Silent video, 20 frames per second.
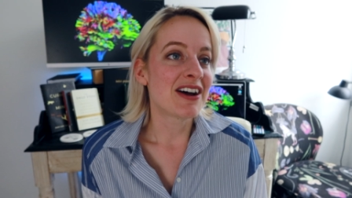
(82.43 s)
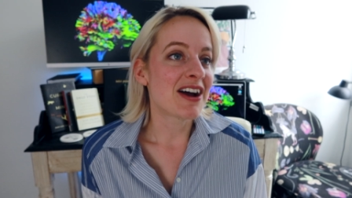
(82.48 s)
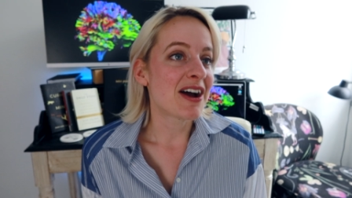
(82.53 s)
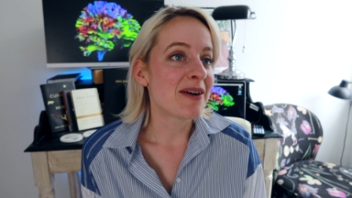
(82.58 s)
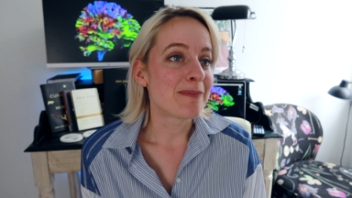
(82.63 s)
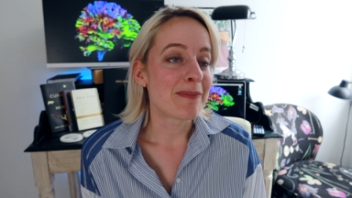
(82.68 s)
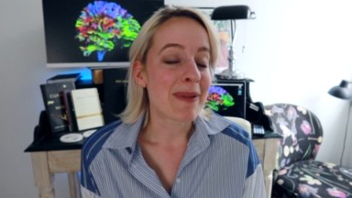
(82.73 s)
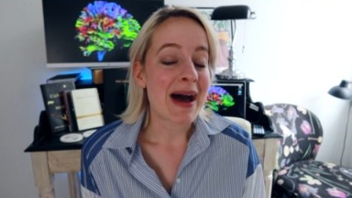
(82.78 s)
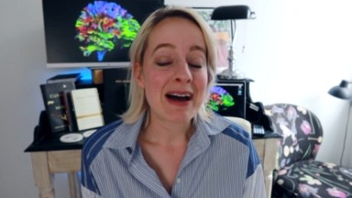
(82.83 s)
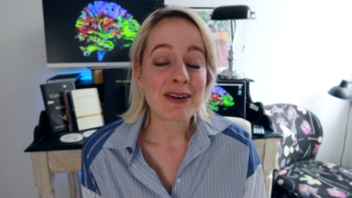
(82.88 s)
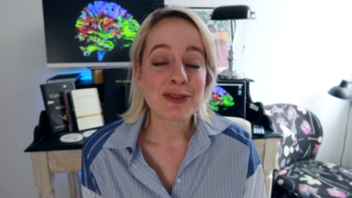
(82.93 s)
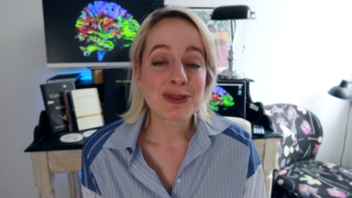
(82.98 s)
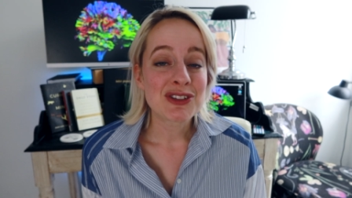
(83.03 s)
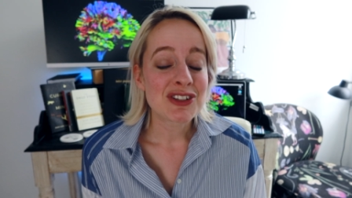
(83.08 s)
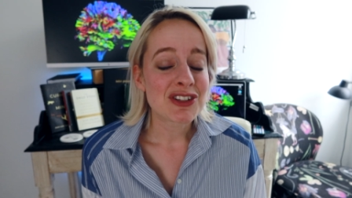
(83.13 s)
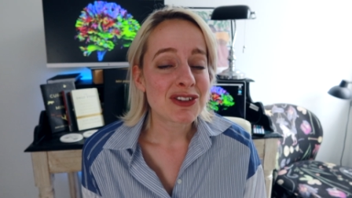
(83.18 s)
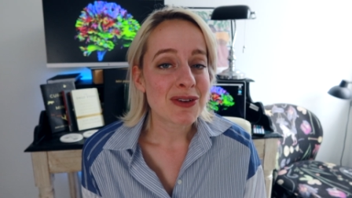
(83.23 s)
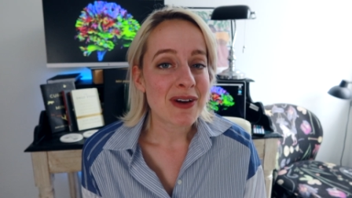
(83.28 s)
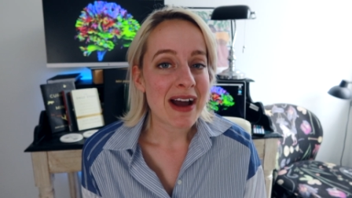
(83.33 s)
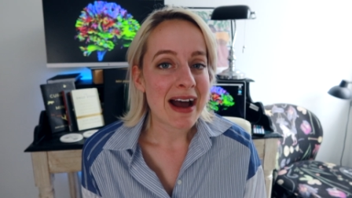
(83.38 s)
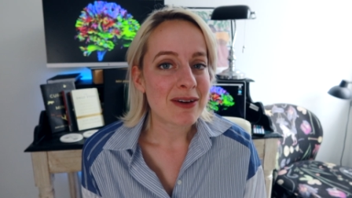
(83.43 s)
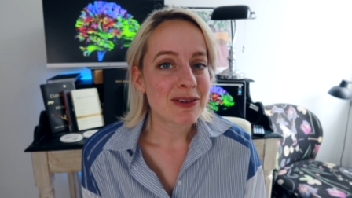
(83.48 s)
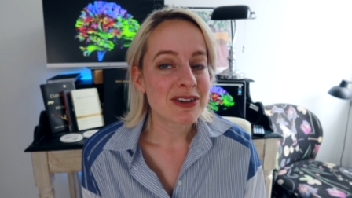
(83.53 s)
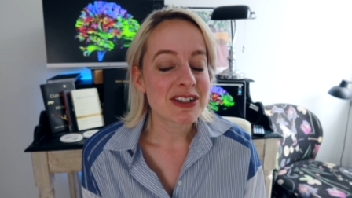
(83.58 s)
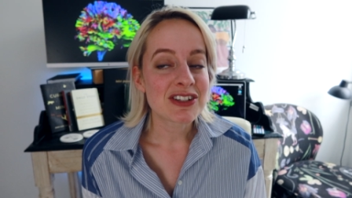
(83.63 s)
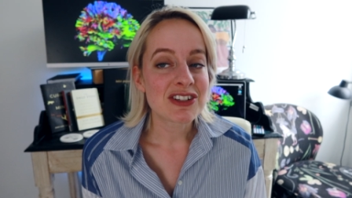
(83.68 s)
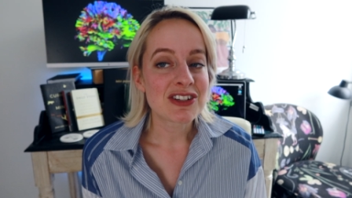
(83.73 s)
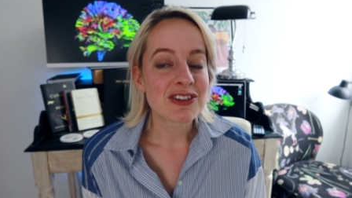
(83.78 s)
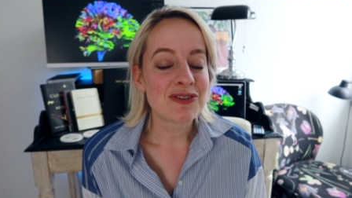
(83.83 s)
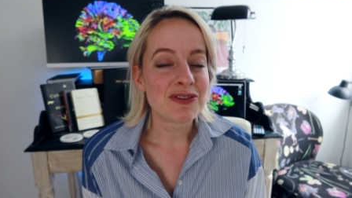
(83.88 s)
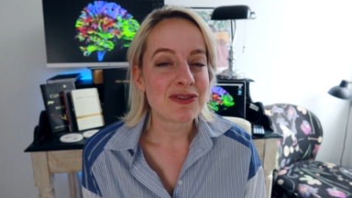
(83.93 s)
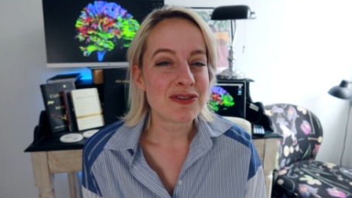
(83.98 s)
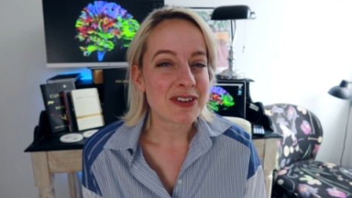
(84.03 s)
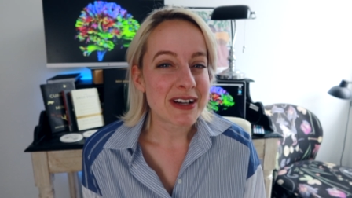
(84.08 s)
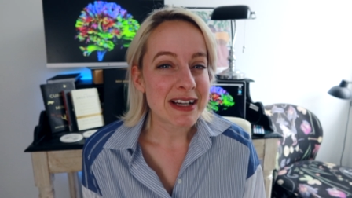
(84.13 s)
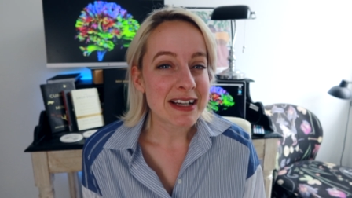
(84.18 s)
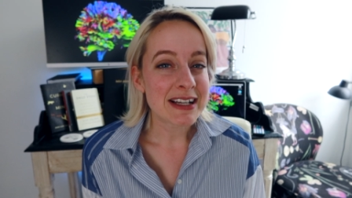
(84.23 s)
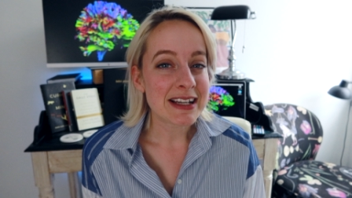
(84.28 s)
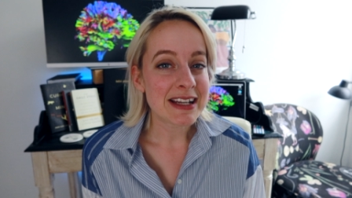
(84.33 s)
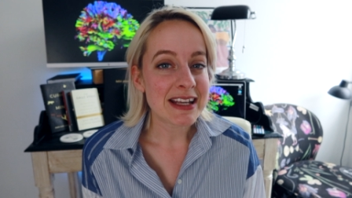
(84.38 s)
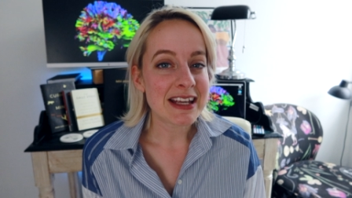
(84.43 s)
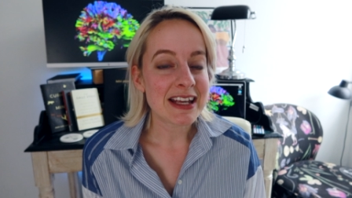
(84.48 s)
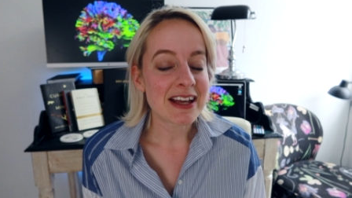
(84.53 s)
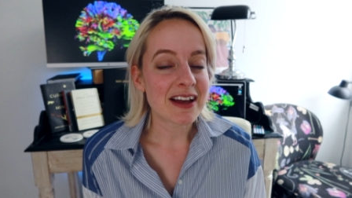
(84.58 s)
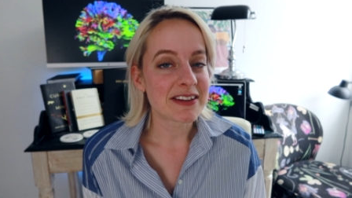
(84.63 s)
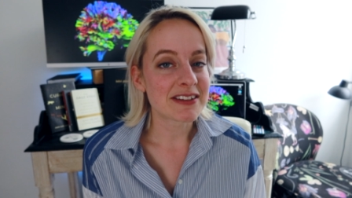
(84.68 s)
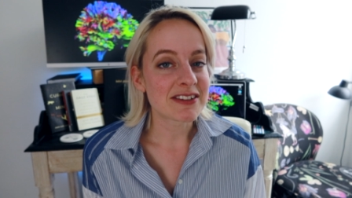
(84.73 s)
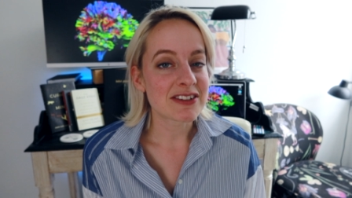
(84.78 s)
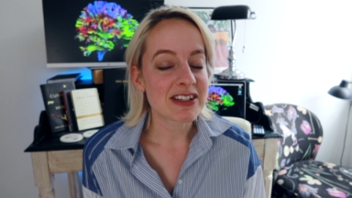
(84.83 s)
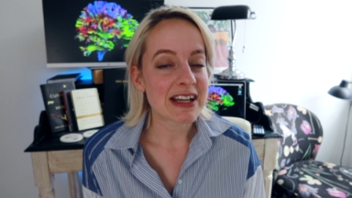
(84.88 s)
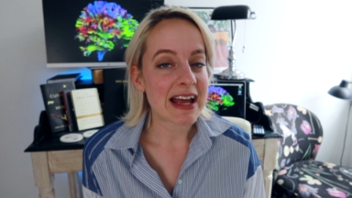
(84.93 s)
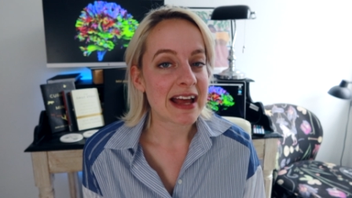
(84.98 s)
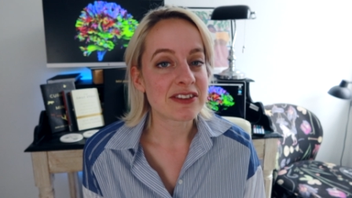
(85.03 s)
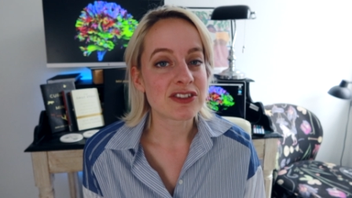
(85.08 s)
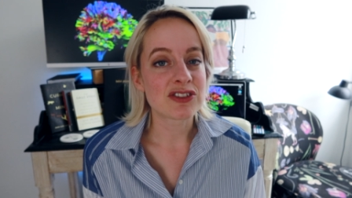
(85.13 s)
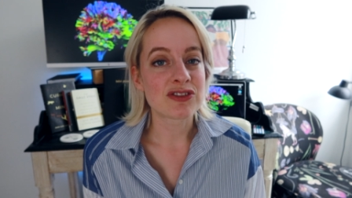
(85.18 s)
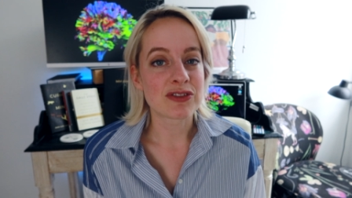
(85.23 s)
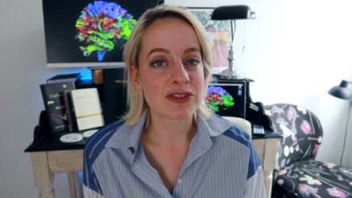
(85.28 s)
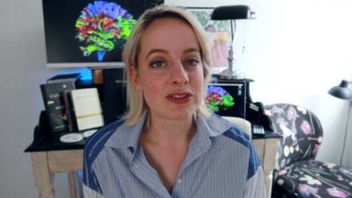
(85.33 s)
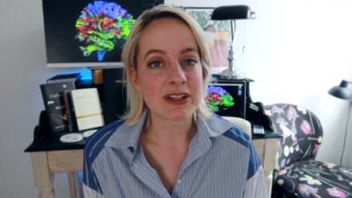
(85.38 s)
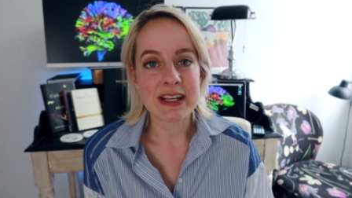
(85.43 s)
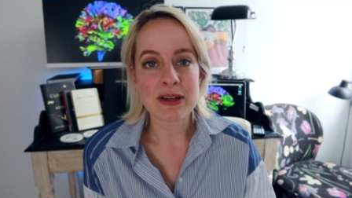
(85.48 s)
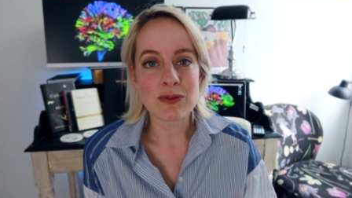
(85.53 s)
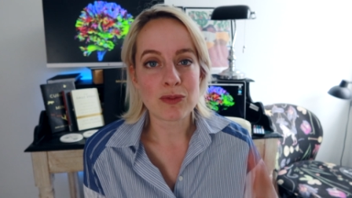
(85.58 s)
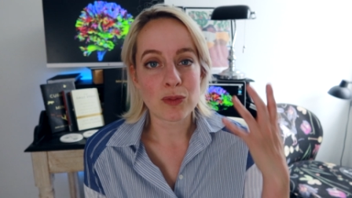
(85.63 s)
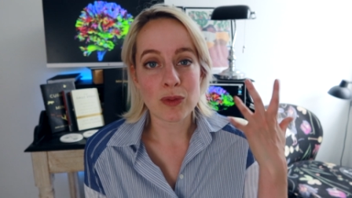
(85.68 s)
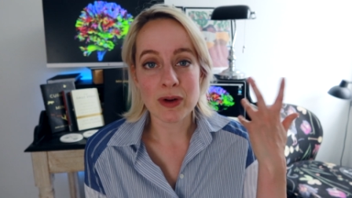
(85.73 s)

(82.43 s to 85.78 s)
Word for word: about two hours to really understand truly